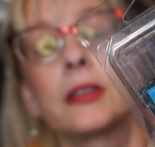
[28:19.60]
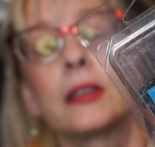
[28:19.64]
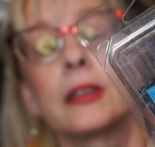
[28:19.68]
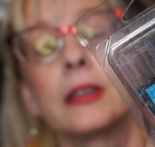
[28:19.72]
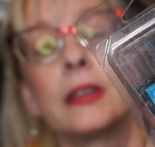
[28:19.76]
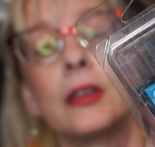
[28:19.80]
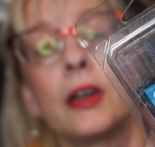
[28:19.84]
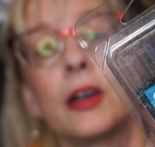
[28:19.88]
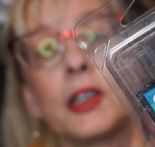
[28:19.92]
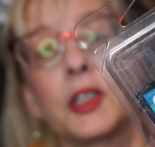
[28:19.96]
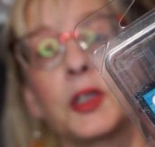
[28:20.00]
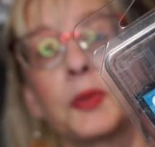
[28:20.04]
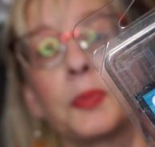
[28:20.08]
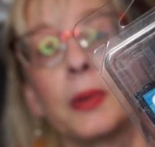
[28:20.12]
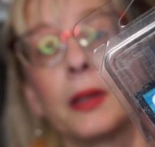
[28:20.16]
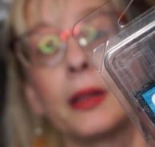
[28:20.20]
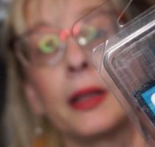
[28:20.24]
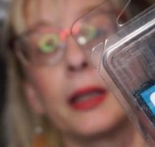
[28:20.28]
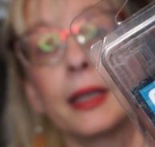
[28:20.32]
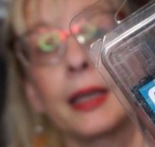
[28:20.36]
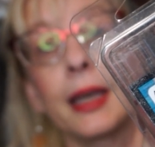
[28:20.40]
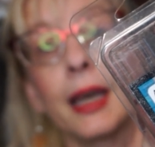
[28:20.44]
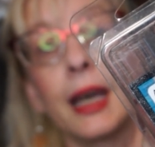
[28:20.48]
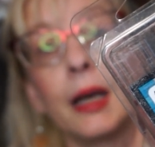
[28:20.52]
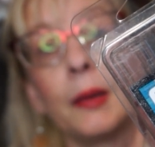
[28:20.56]
did not smell
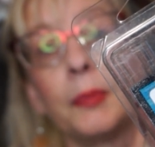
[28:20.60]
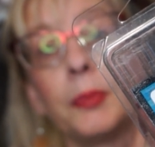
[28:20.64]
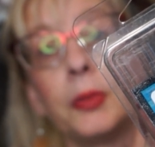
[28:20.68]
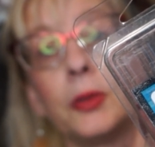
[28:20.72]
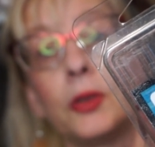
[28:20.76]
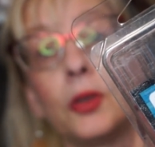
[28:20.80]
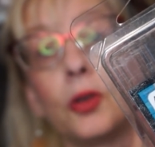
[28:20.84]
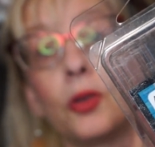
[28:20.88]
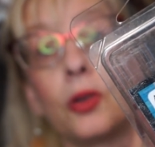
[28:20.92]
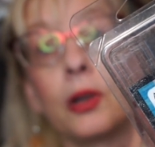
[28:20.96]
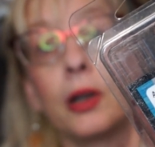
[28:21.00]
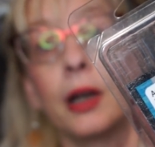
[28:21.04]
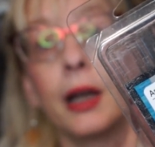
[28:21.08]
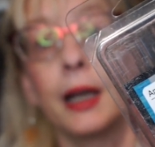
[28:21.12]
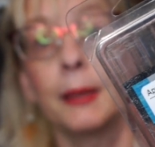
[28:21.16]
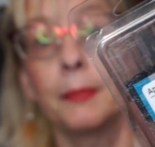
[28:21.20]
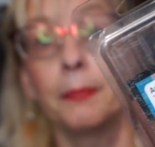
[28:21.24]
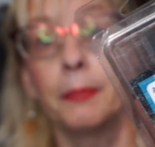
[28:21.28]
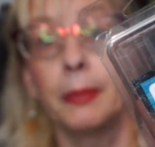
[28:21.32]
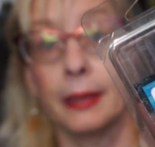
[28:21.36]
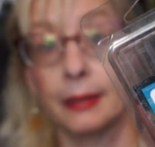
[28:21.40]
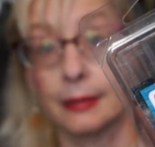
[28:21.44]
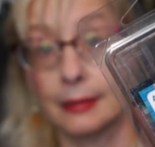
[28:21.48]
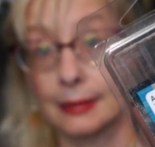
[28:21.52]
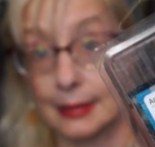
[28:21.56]
like apple or
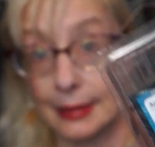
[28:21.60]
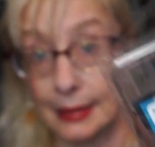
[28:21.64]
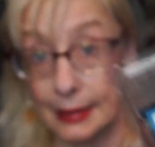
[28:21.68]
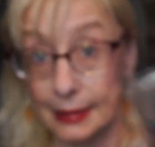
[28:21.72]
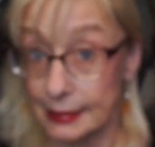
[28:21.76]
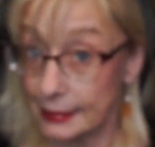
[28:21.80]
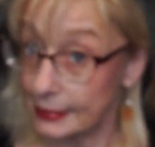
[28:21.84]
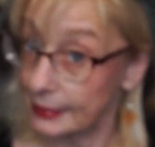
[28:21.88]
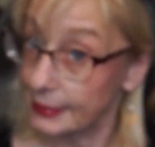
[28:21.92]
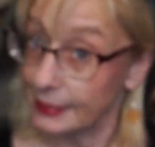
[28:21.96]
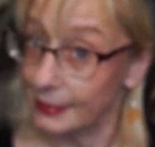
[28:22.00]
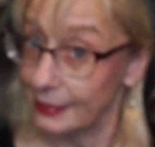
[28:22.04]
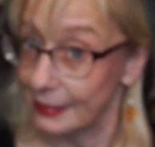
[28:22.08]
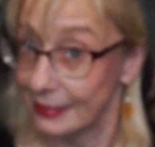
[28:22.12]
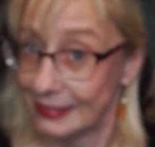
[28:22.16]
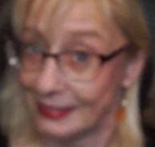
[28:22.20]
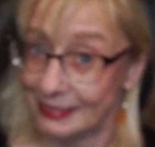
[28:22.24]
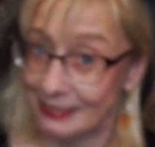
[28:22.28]
hibiscus.